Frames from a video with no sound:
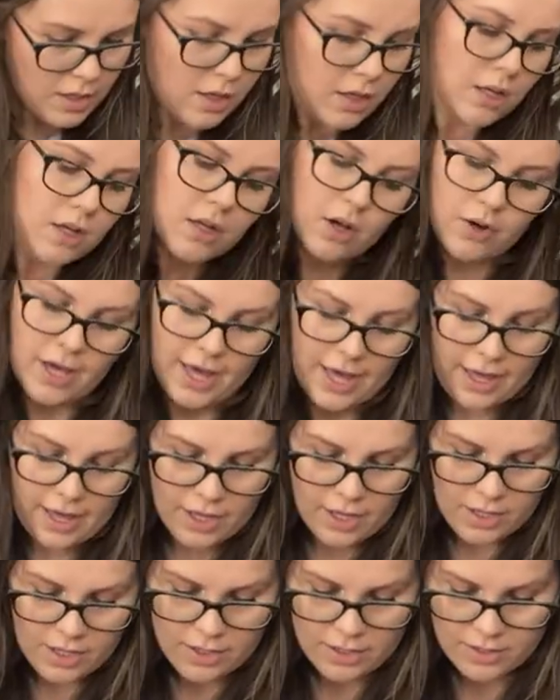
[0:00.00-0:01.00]
Okay.
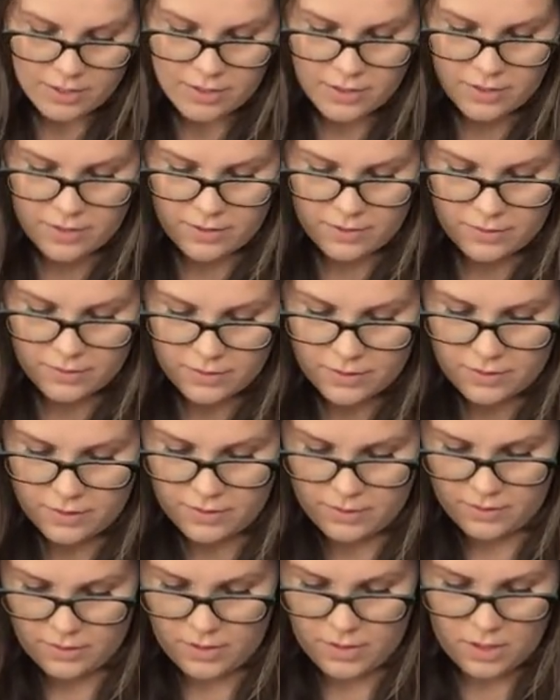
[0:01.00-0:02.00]

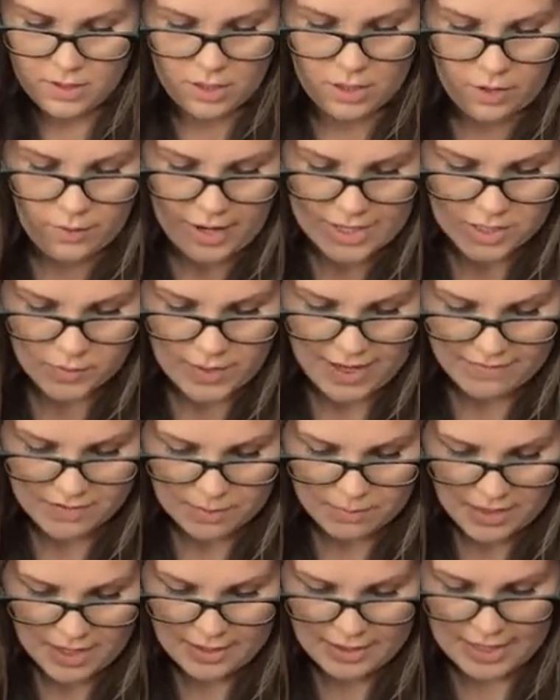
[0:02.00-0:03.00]
All right, so we have
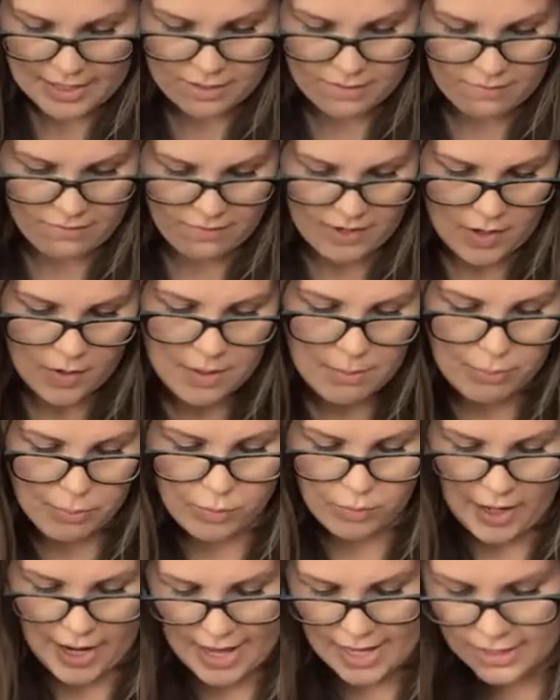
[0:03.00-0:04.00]
something that's very
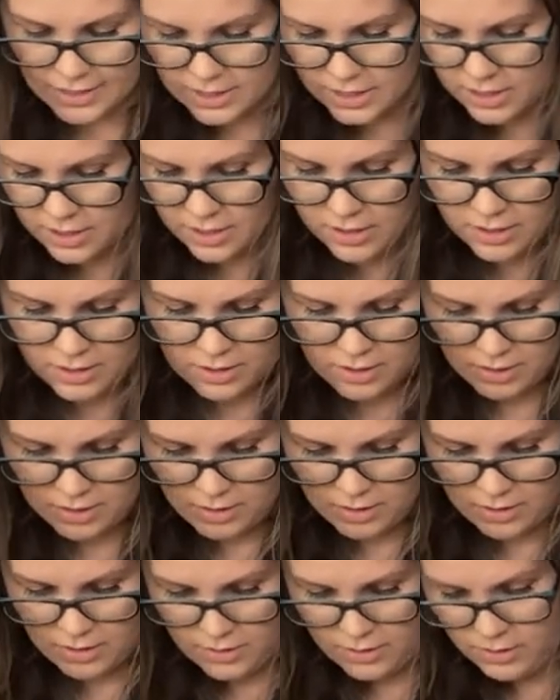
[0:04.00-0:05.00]
bright.
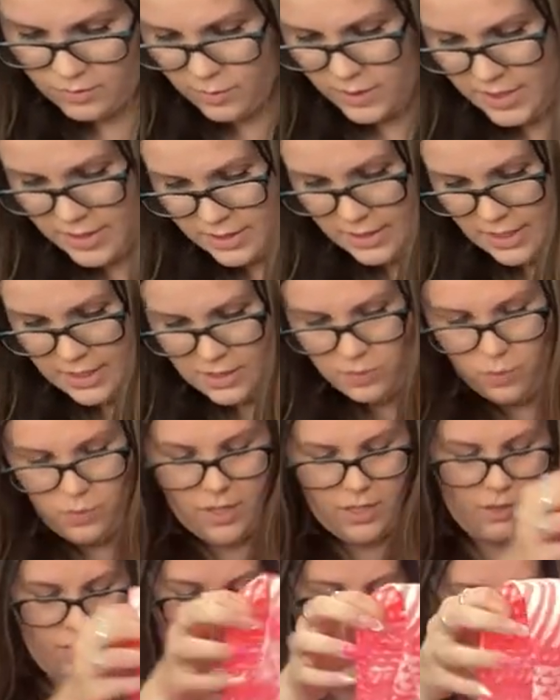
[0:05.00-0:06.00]
What is this? What,
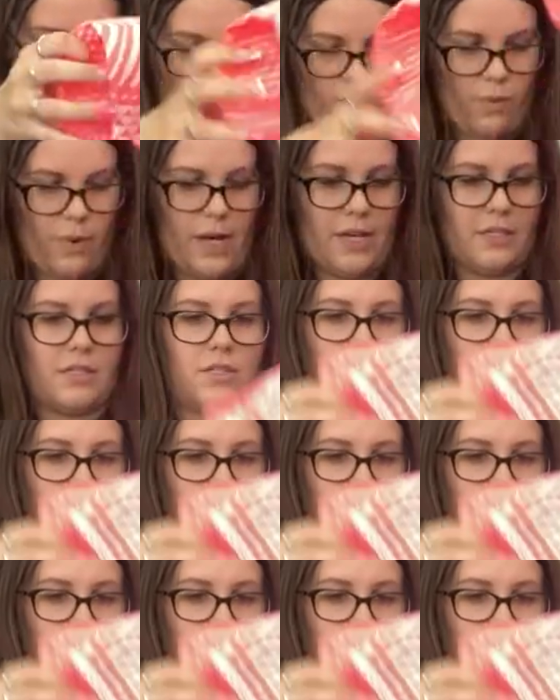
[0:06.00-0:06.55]
how, why is this